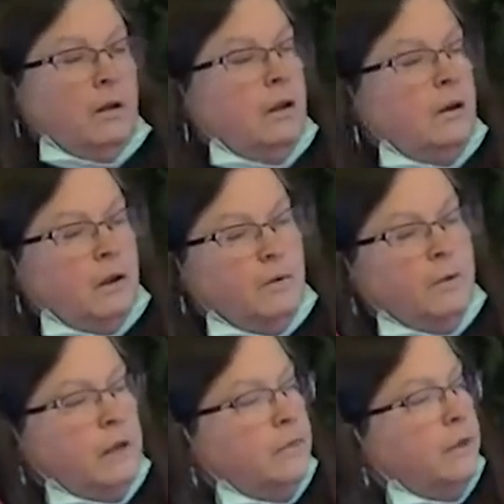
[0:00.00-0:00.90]
All right, what
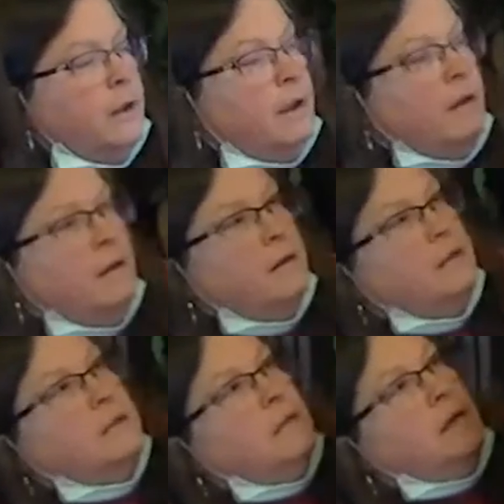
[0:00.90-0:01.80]
do you think?
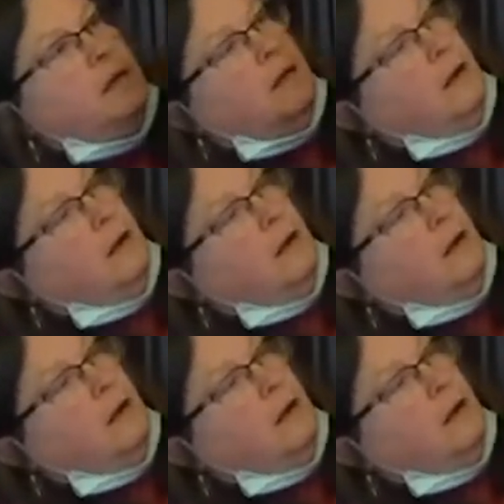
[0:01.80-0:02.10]
Let's see.